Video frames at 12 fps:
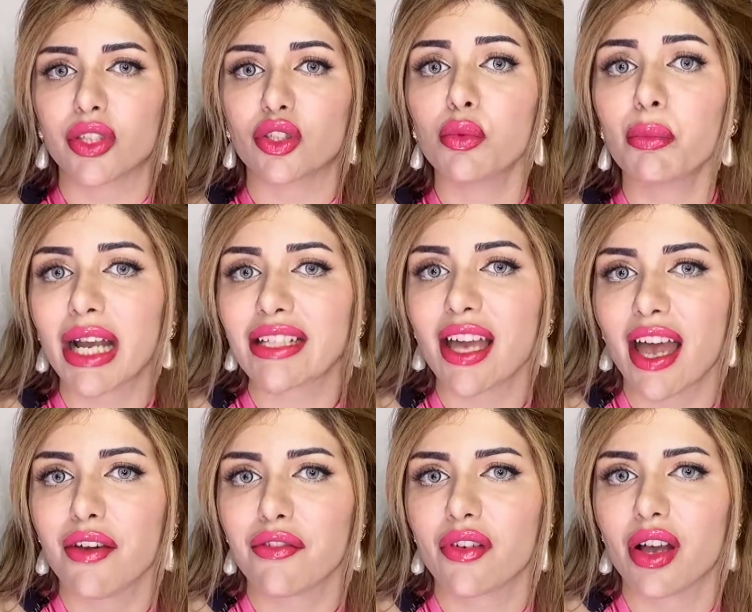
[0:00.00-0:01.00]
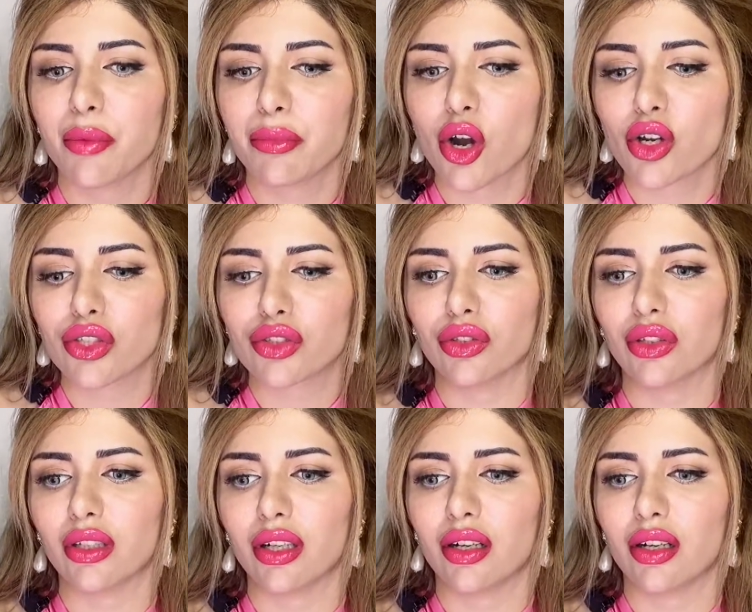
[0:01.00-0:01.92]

you might have a personal